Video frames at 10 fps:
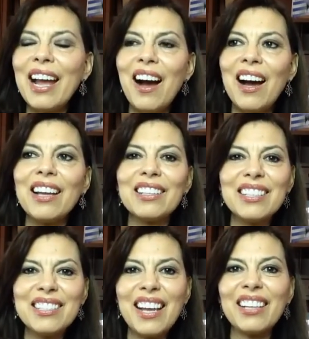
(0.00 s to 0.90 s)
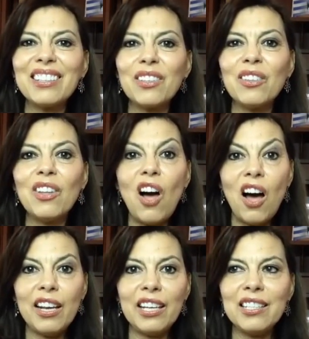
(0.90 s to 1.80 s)
highly technical
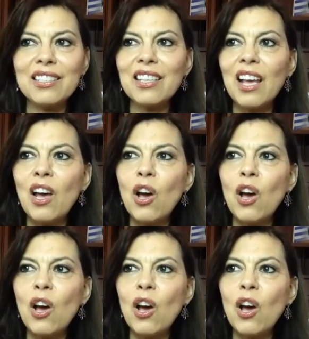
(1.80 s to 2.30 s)
audience.